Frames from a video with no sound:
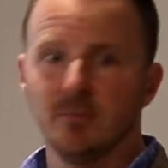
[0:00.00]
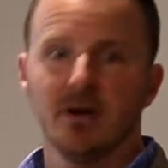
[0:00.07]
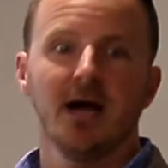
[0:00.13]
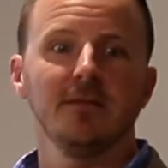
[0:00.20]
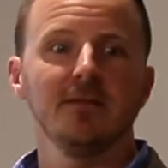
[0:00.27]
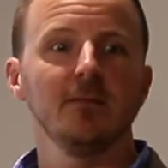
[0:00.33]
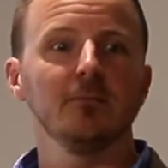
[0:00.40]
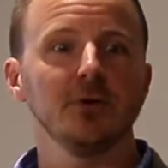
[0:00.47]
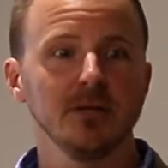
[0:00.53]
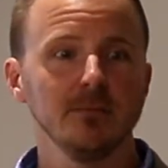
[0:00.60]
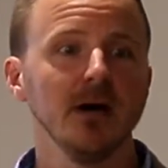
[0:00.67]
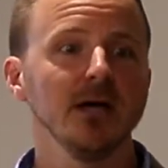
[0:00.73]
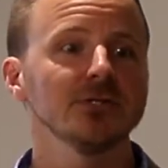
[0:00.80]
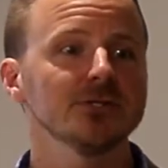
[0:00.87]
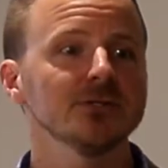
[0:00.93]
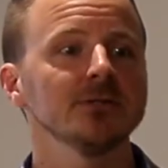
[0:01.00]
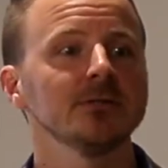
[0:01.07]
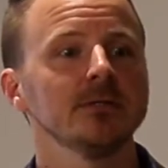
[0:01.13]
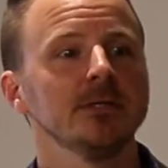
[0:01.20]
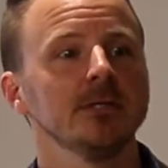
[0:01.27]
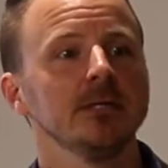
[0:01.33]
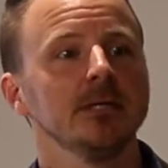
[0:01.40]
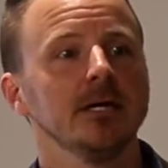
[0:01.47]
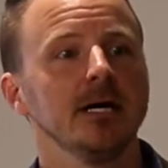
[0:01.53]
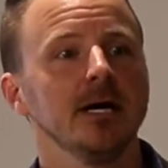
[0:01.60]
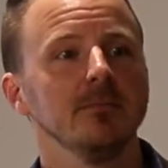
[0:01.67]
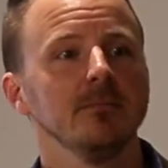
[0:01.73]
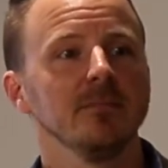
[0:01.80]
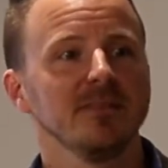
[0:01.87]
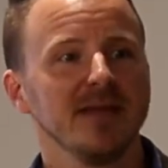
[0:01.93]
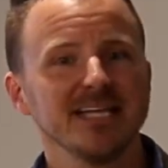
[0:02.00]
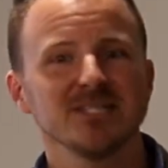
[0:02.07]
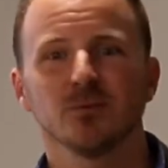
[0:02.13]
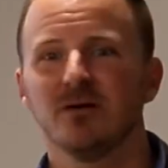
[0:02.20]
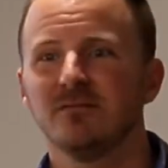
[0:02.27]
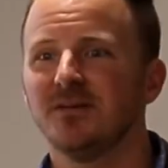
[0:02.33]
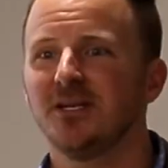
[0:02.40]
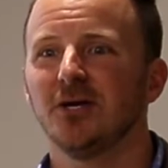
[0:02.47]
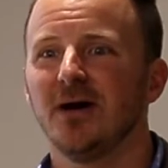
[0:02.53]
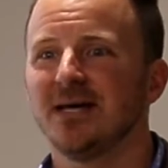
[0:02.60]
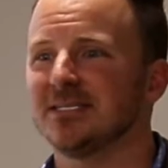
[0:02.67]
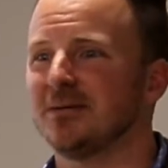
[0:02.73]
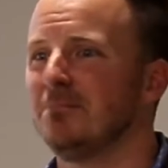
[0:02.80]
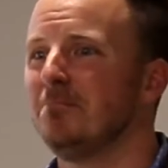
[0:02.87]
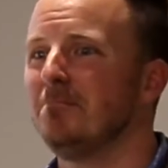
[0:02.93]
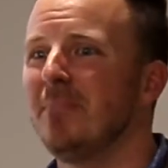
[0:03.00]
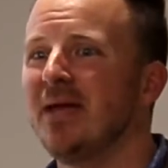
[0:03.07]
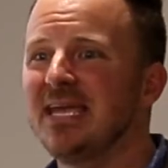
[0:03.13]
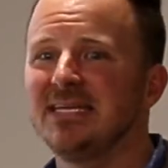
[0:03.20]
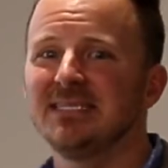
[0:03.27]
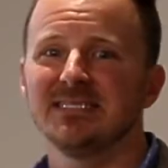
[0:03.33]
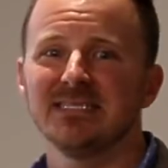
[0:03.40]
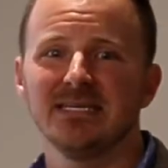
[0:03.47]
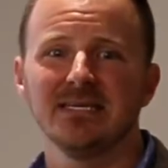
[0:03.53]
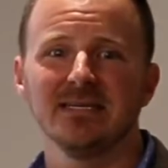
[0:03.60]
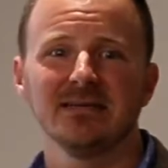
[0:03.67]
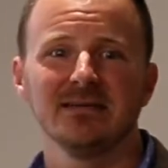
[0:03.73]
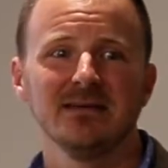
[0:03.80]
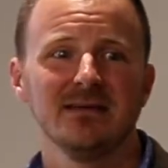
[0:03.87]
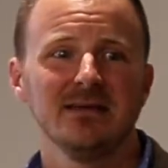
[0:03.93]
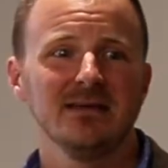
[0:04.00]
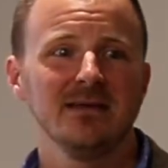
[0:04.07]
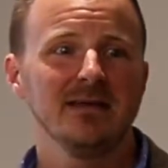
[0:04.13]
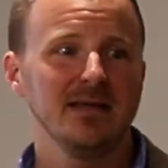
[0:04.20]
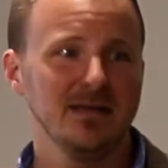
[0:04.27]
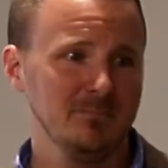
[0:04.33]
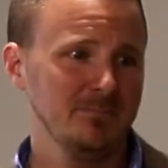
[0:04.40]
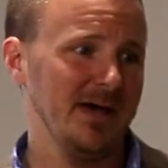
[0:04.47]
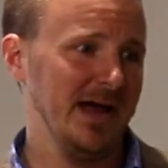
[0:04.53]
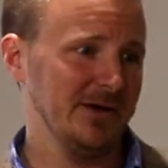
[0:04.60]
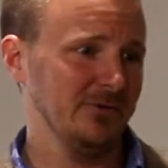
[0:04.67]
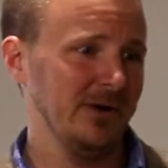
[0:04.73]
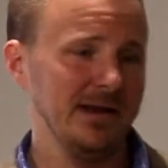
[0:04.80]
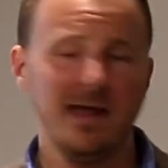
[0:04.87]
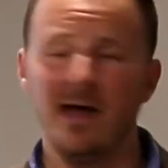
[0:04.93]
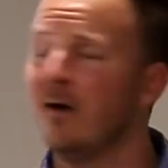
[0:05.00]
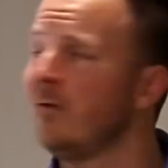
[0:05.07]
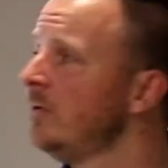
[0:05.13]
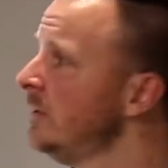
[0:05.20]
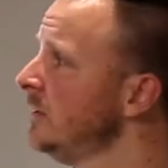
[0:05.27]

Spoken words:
behind them pretty much. That's why video has amazing impact right now.